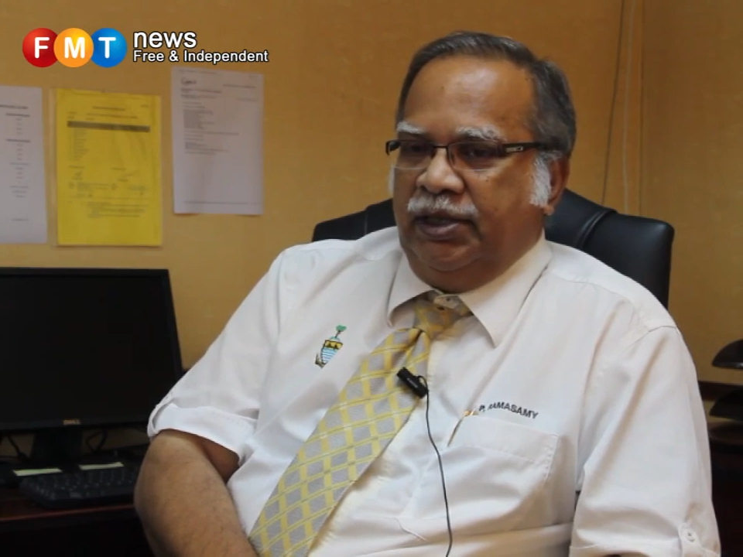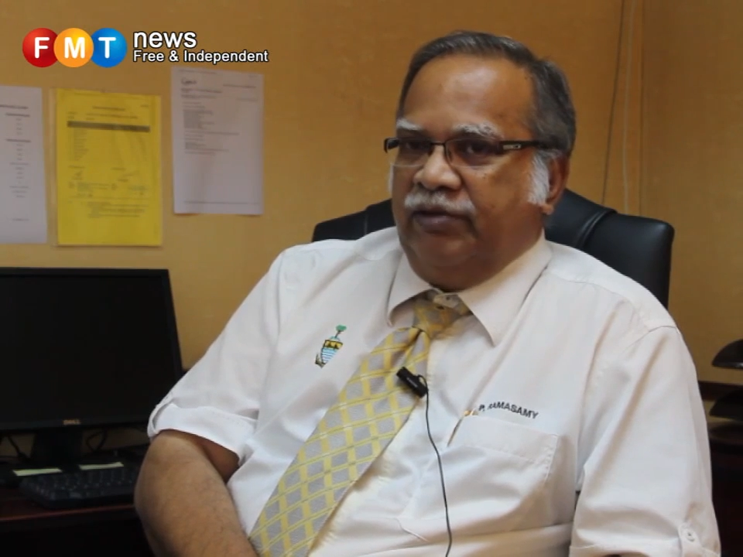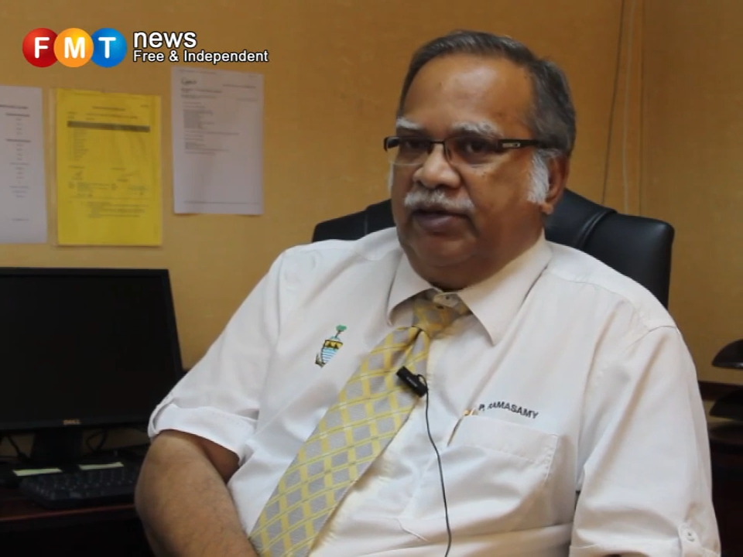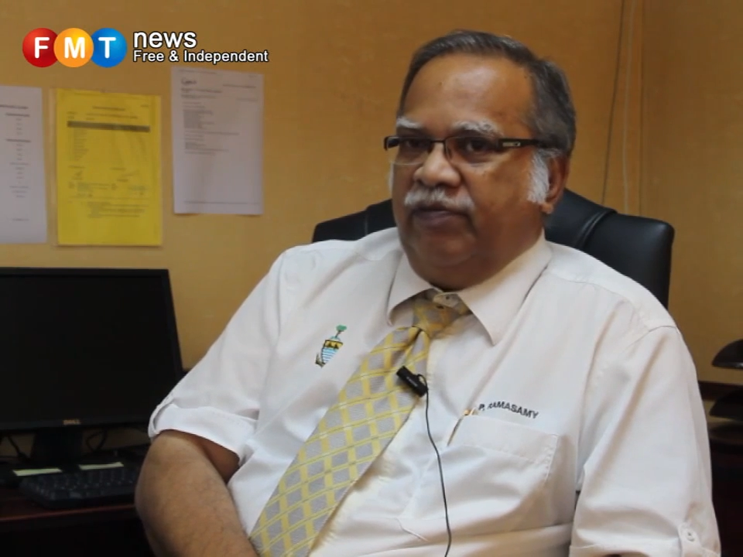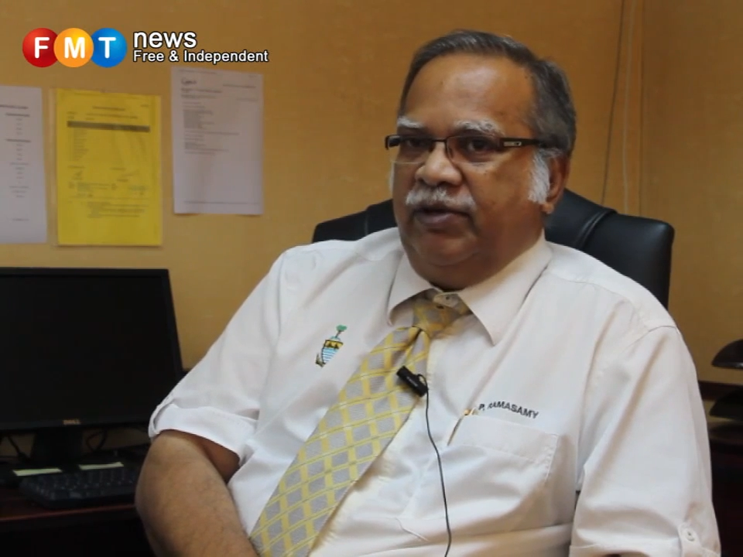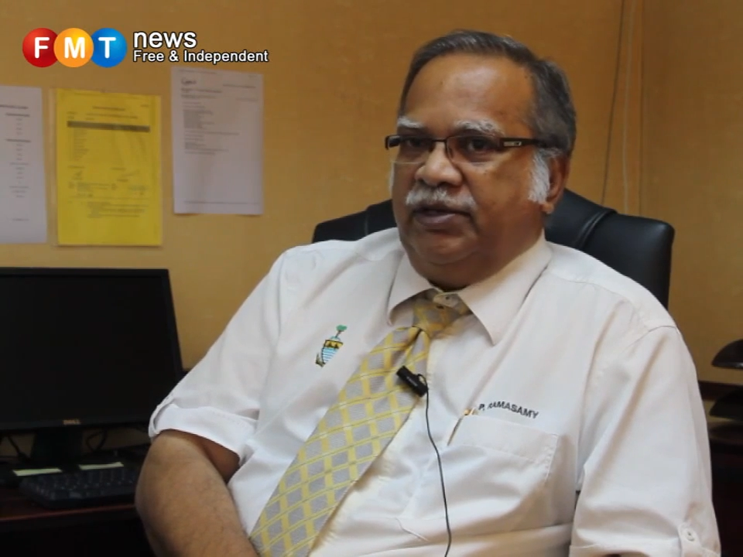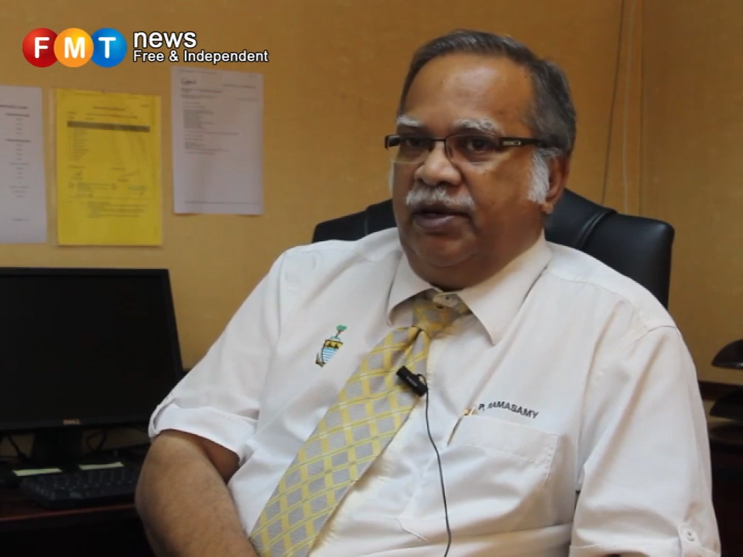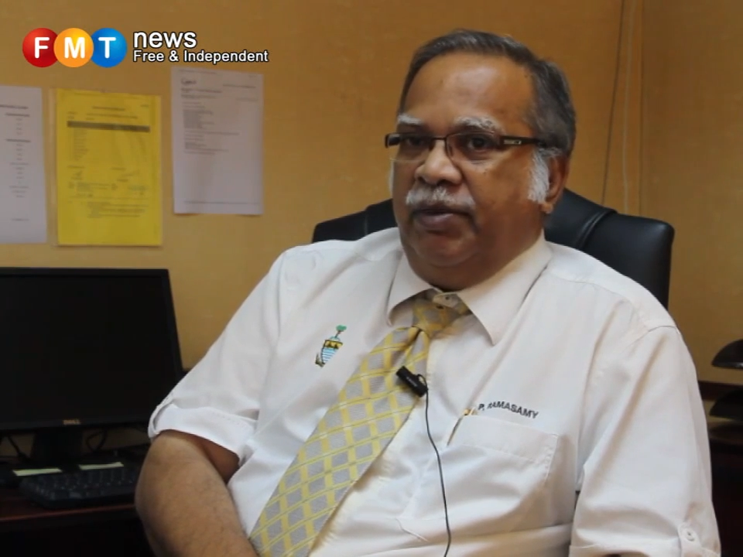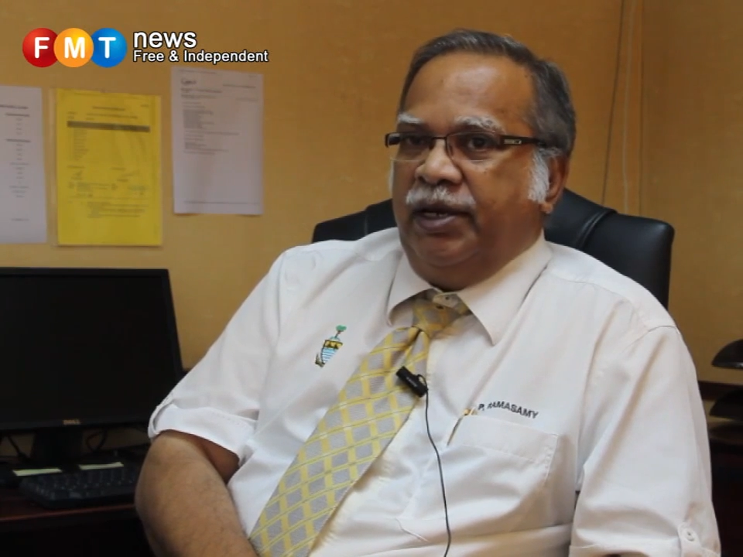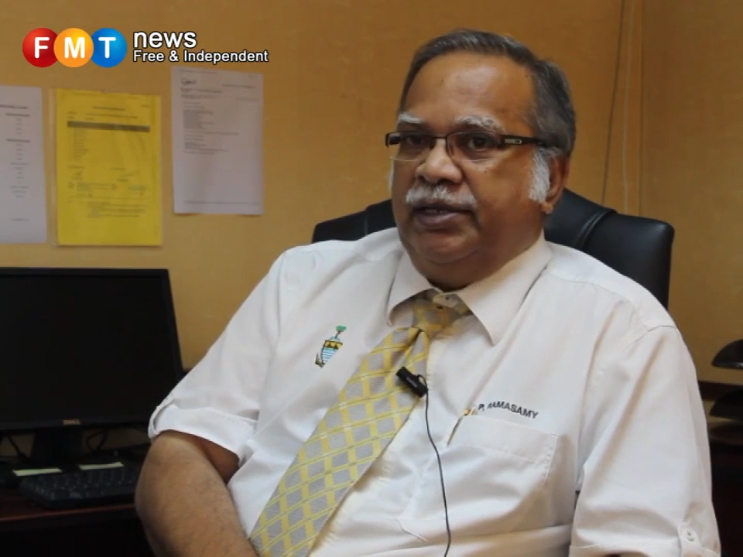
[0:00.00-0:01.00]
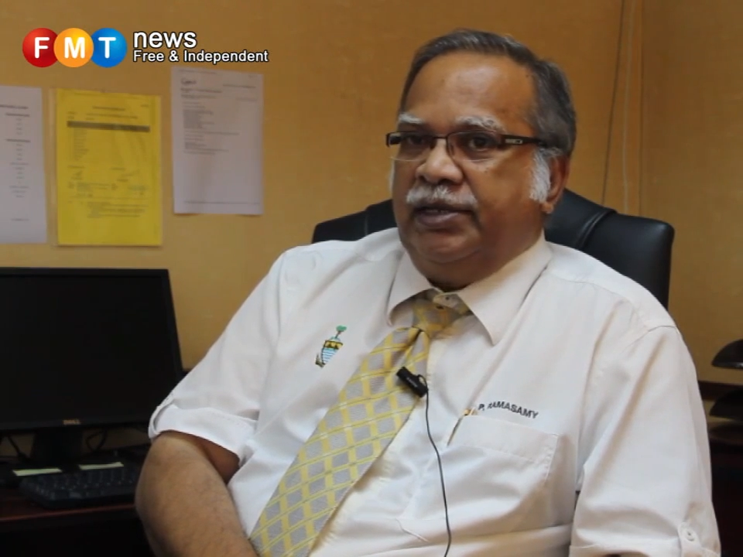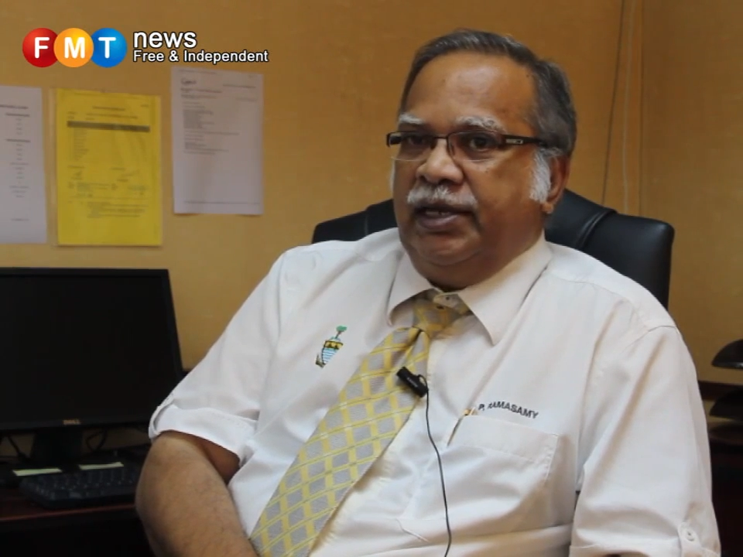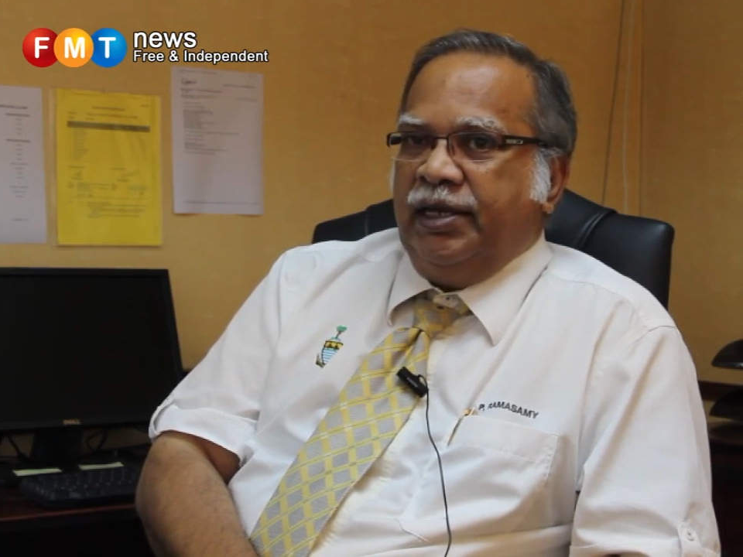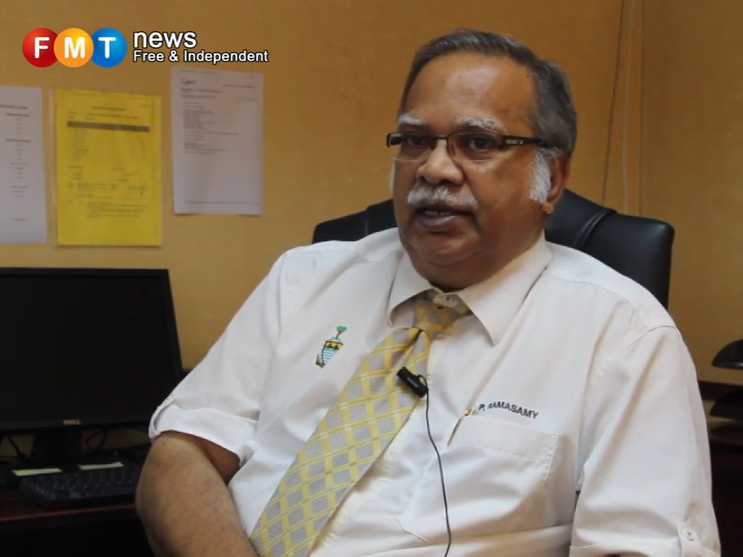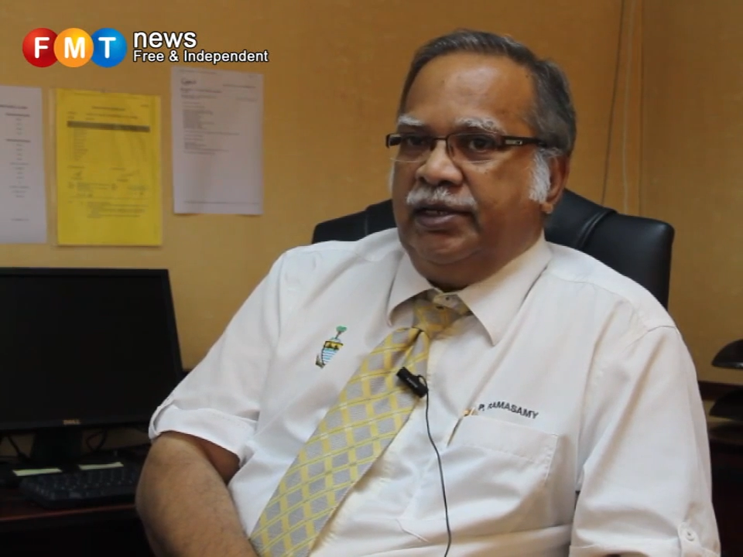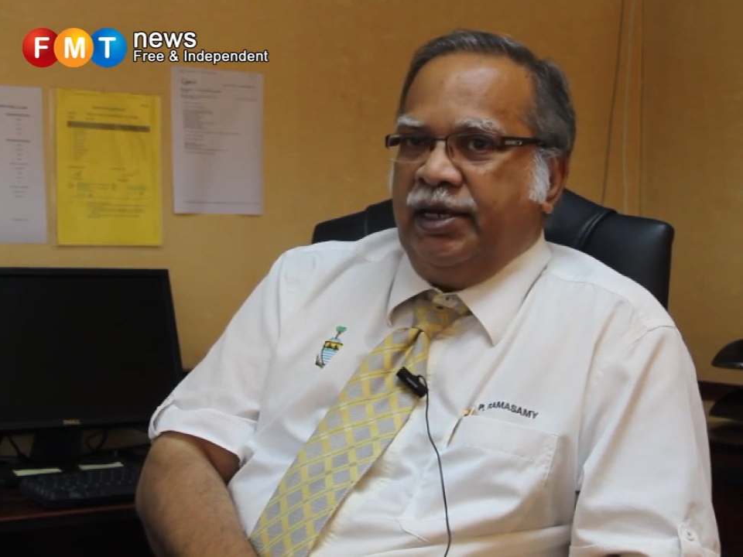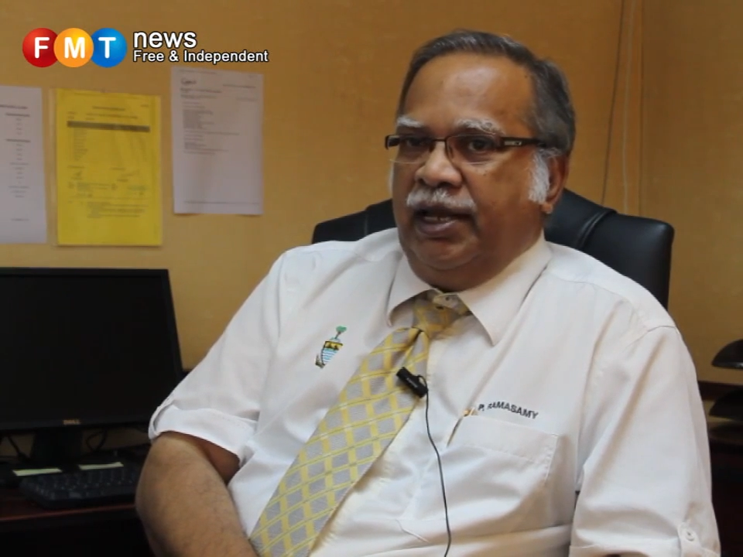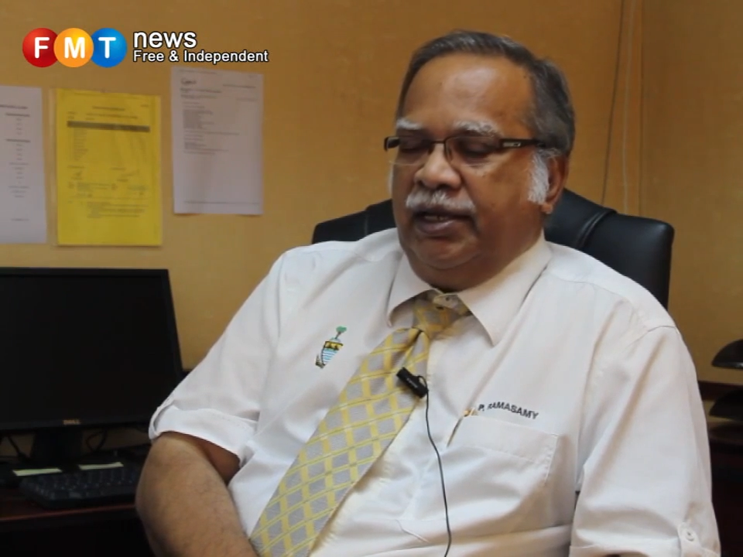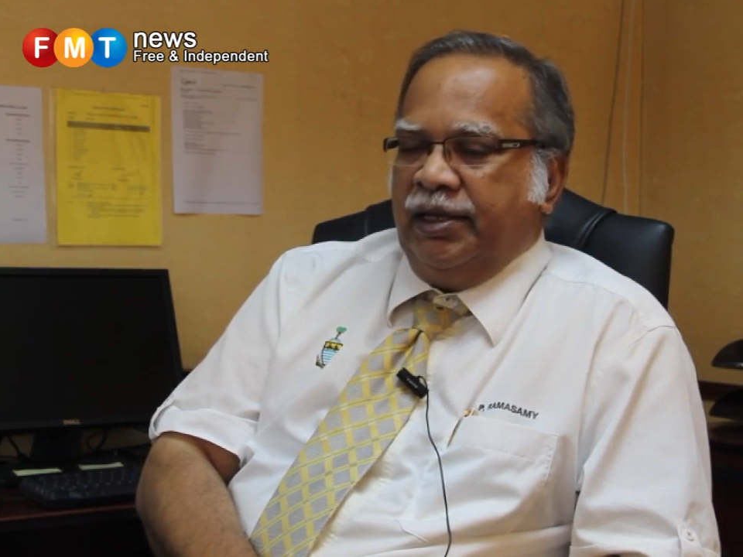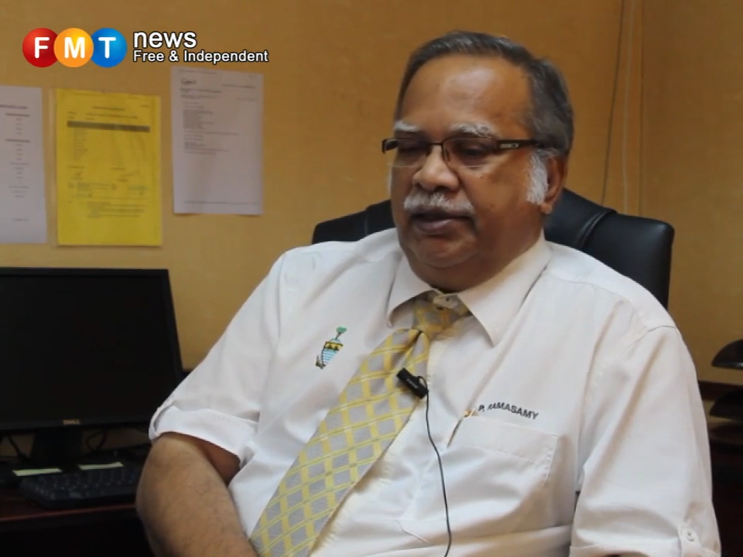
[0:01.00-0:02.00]
have suffered tremendously in Sri
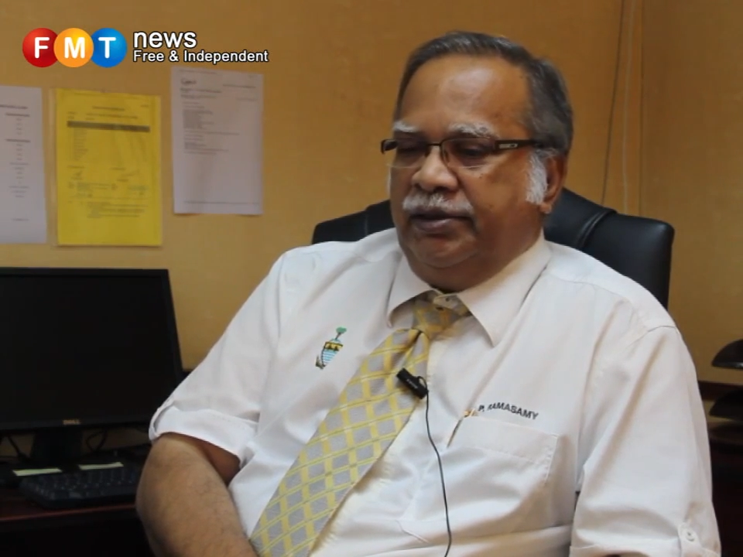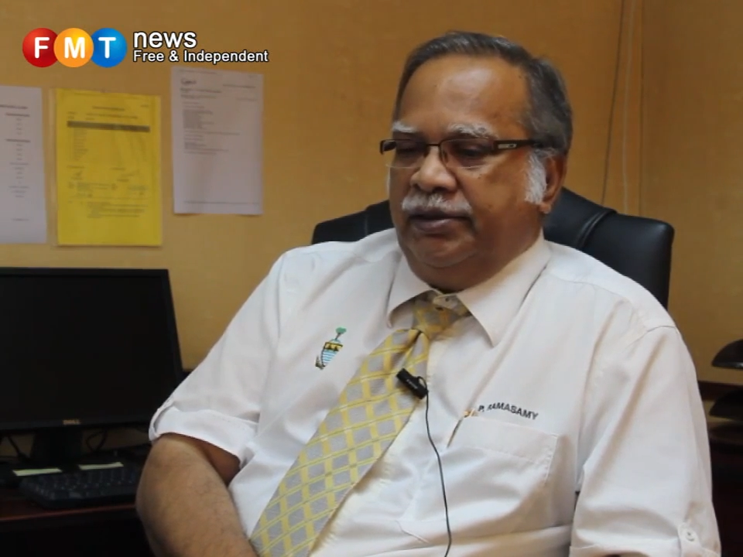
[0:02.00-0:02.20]
Lanka.